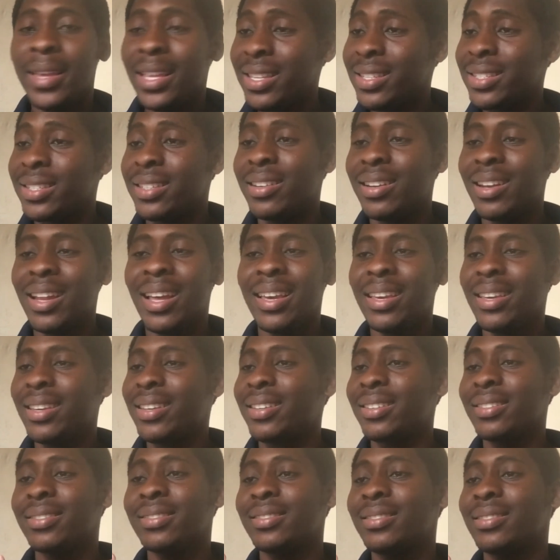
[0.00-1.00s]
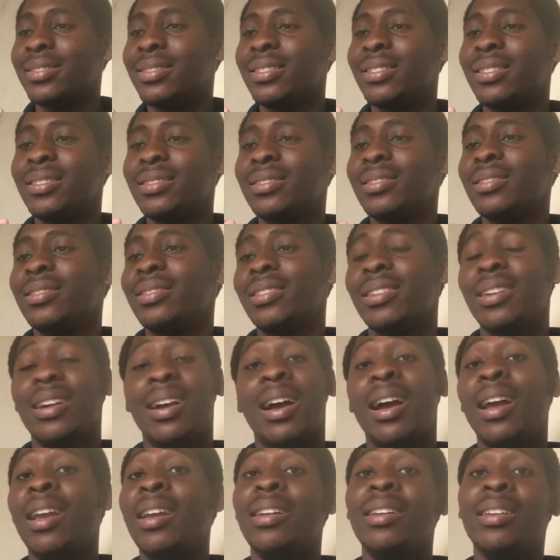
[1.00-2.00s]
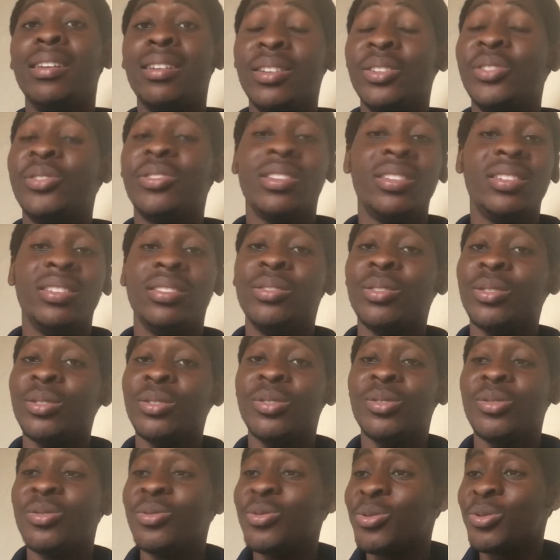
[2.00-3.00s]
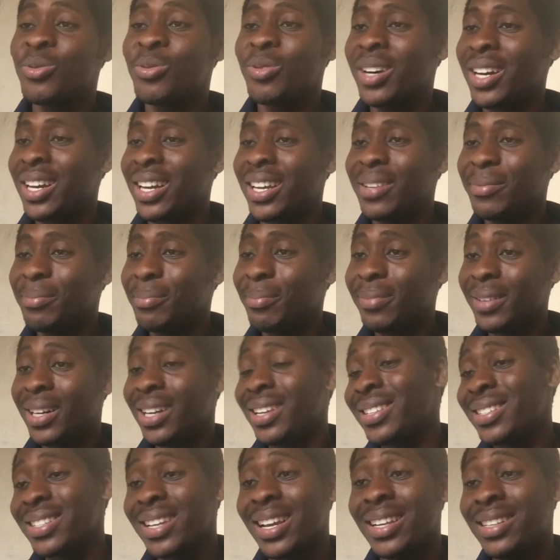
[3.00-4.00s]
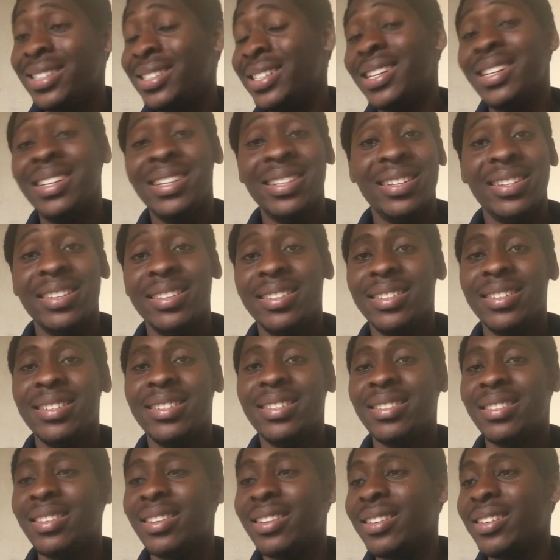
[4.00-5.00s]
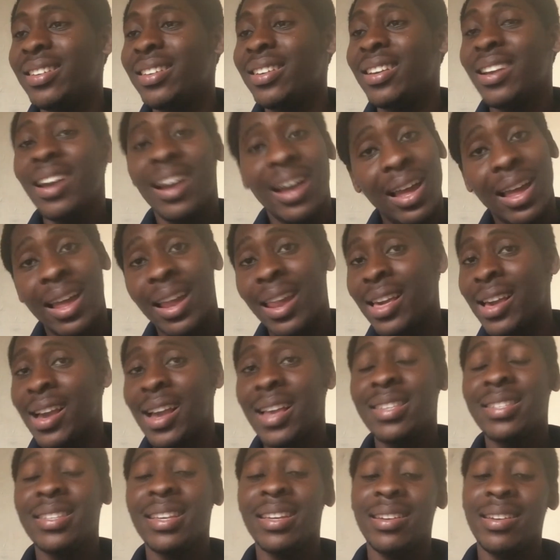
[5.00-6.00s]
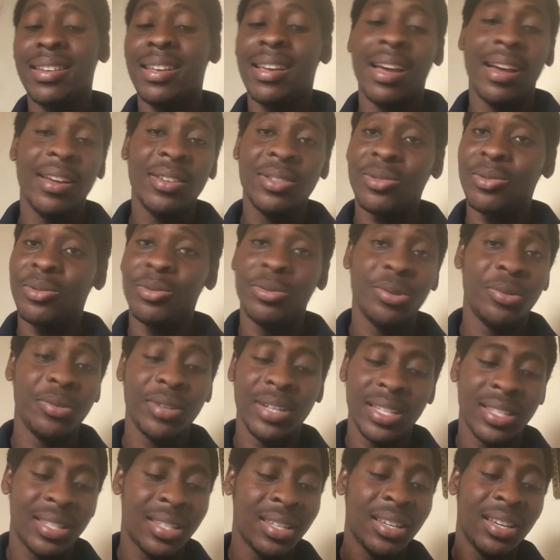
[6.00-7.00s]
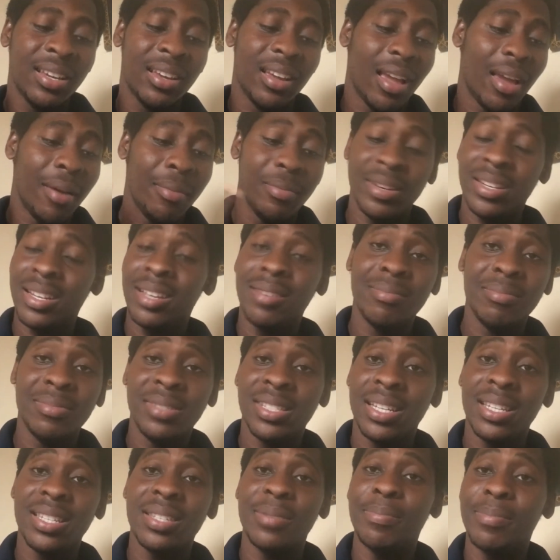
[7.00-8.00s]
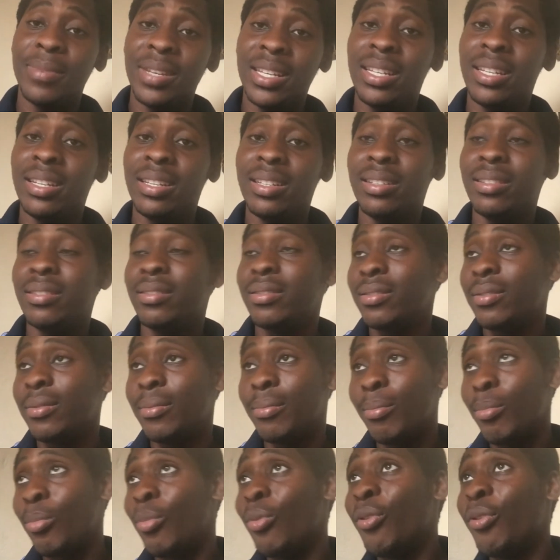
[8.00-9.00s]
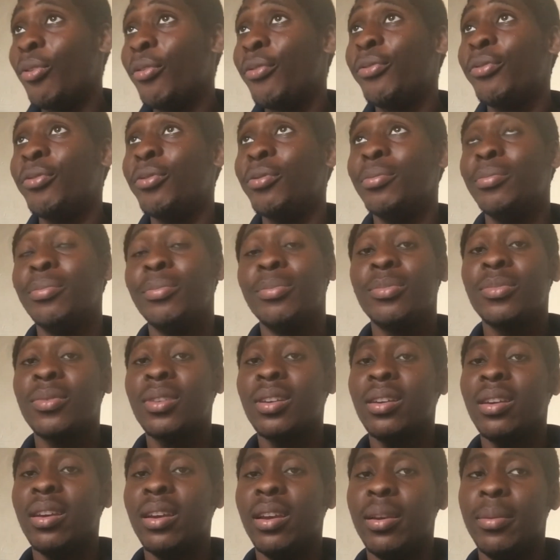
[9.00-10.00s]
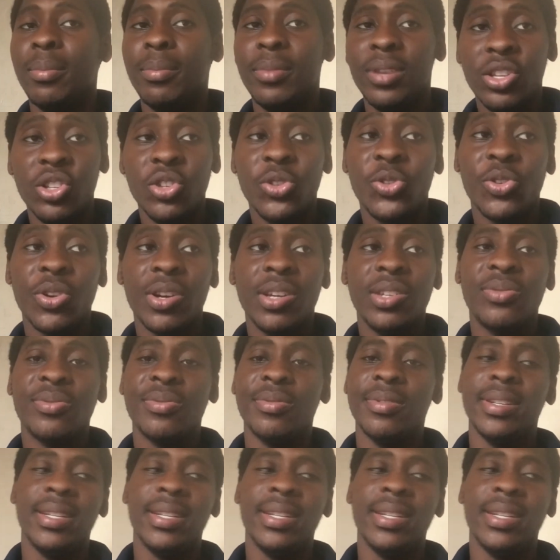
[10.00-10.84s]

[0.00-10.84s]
Like, I literally don't know why banks are killing it this year. Like I said, it has to do with them just making more from interest rates.